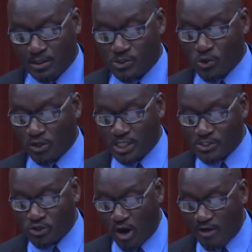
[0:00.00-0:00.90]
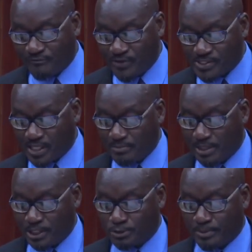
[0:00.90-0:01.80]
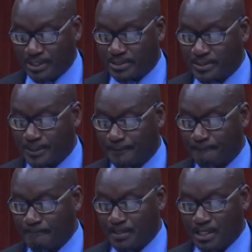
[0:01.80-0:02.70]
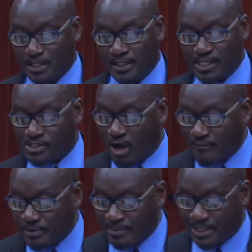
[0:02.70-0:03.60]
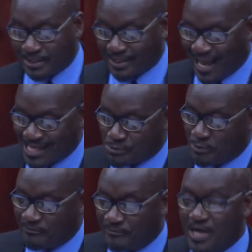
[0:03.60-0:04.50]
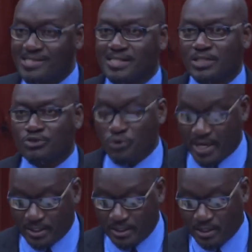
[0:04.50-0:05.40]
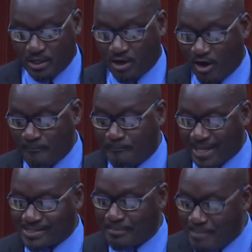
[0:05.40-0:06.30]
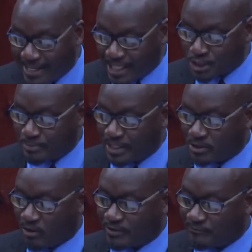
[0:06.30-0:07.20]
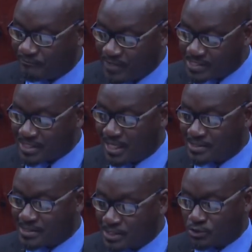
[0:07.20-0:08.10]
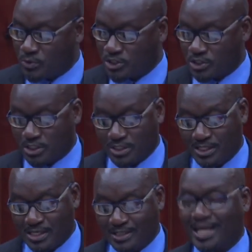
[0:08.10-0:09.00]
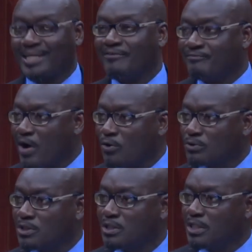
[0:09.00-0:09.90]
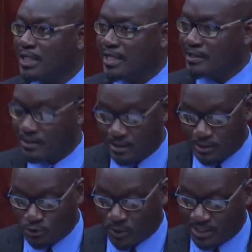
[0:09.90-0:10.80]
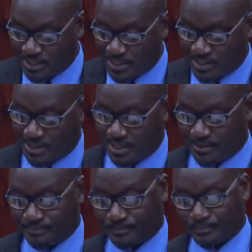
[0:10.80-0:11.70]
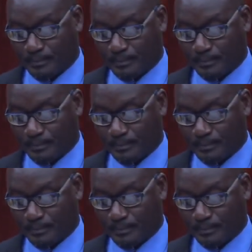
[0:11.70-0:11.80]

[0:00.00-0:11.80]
so on the score of fiscal management, this government has reversed the trend of better management of the fiscal situation that they found in 2016.